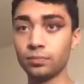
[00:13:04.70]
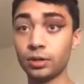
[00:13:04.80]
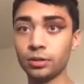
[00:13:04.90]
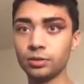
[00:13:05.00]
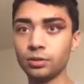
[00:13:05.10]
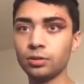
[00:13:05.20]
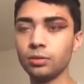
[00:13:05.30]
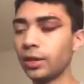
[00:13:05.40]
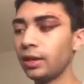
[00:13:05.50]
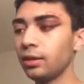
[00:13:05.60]
bronzer
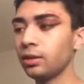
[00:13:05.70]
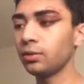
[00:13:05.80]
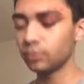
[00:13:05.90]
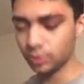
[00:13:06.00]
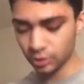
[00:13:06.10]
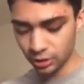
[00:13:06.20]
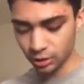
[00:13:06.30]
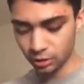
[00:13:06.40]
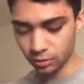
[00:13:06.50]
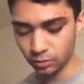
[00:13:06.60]
palette, which
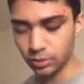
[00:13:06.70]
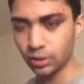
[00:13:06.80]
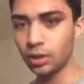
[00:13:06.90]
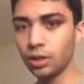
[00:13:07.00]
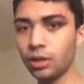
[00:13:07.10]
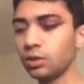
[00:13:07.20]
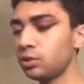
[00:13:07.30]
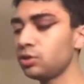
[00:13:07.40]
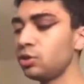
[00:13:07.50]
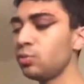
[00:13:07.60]
includes
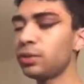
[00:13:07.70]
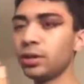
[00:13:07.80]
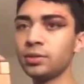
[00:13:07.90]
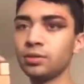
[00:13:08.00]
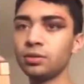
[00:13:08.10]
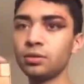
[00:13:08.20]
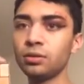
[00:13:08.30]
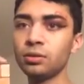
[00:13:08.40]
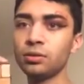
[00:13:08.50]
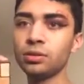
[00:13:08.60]
two
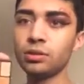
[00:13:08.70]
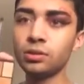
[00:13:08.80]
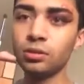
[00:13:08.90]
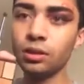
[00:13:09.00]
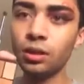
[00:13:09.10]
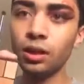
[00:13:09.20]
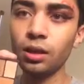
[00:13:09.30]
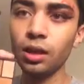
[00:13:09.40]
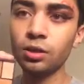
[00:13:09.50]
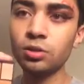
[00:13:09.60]
bronzers
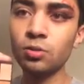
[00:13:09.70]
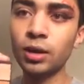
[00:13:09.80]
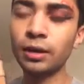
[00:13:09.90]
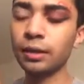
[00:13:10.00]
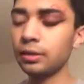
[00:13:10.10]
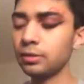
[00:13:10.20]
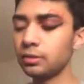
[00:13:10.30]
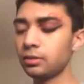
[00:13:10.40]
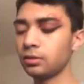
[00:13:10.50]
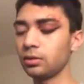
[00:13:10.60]
and two
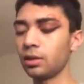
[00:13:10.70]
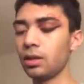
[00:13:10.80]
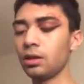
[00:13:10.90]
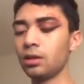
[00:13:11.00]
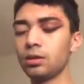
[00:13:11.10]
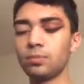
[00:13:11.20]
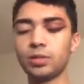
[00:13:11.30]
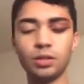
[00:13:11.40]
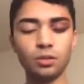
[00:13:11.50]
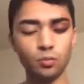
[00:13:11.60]
highlights, and I'm gonna
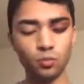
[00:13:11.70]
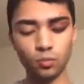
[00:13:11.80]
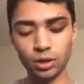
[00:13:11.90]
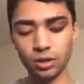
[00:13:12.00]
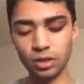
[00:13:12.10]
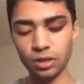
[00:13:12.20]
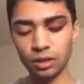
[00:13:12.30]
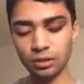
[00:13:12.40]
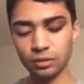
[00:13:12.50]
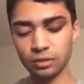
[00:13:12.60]
take one of
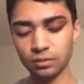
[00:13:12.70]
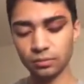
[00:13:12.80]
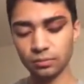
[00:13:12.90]
these,